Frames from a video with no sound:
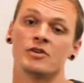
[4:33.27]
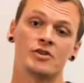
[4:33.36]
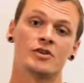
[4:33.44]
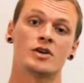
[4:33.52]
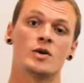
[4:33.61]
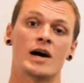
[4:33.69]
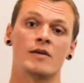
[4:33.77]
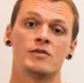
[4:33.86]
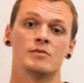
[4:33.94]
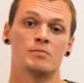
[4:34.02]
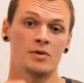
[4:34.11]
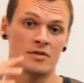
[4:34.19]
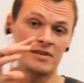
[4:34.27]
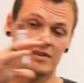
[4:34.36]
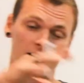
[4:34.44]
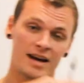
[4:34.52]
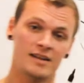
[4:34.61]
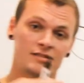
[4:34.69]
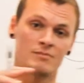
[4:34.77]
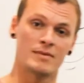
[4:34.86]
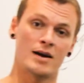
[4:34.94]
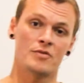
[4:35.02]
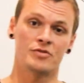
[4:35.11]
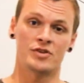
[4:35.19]
show you how you can put these eyes and
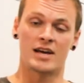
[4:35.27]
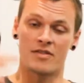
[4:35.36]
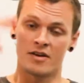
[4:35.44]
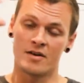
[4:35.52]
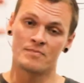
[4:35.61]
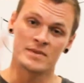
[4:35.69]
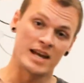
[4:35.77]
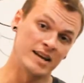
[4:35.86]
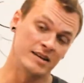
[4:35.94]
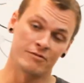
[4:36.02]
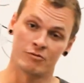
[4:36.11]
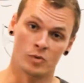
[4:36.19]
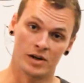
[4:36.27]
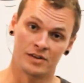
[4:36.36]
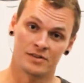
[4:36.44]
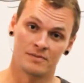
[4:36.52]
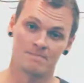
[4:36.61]
mouths together in different ways.